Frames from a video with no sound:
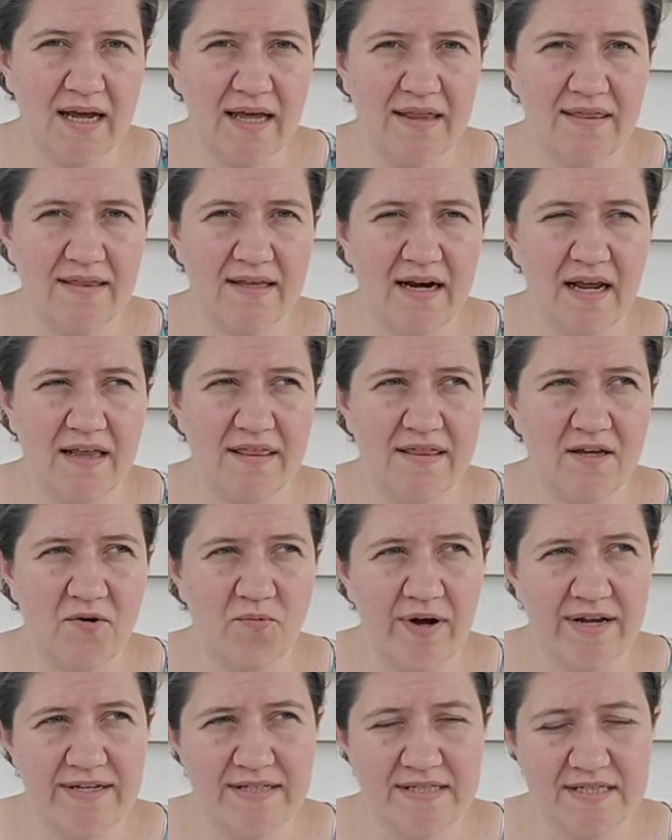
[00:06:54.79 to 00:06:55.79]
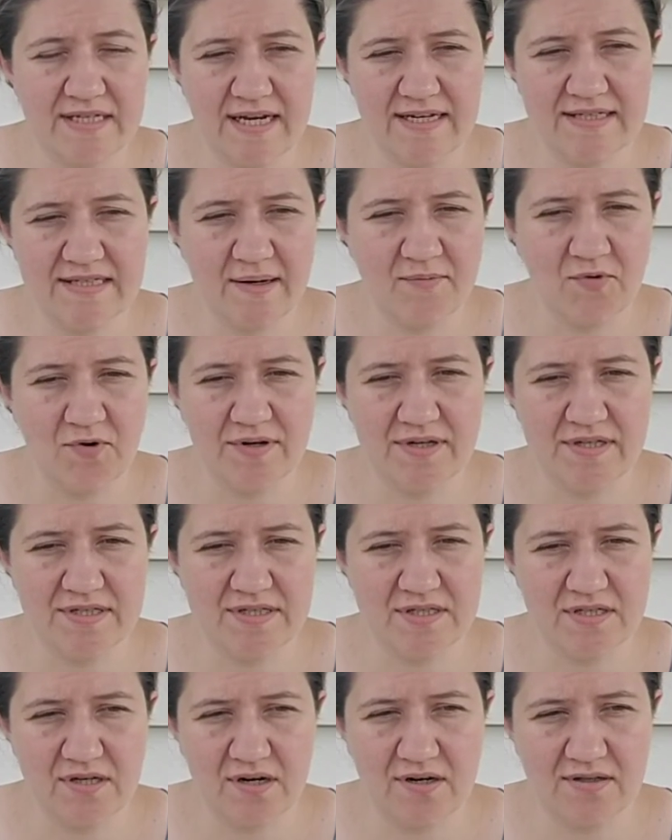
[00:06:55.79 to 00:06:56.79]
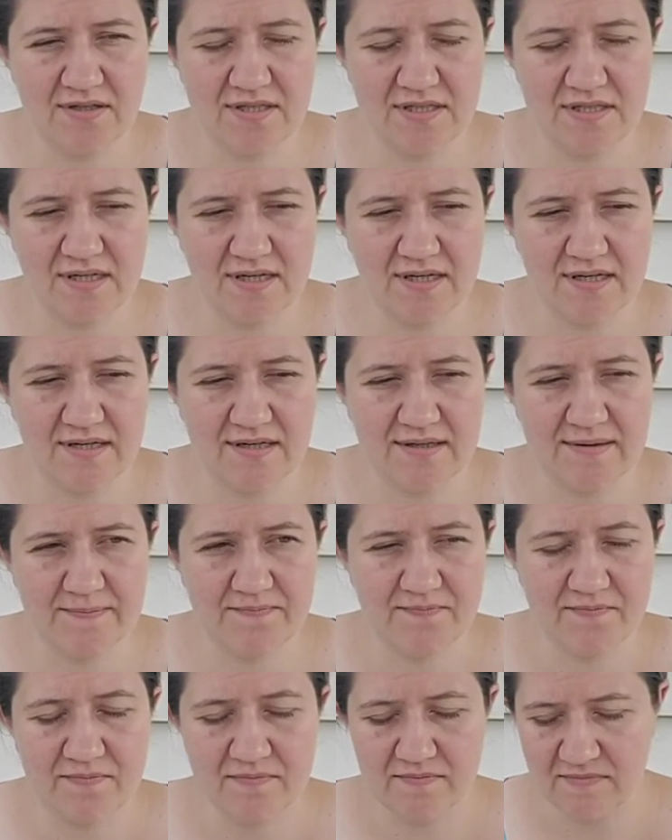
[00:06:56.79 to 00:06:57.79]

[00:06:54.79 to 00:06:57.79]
And then I think Wednesdays I'm going to start um,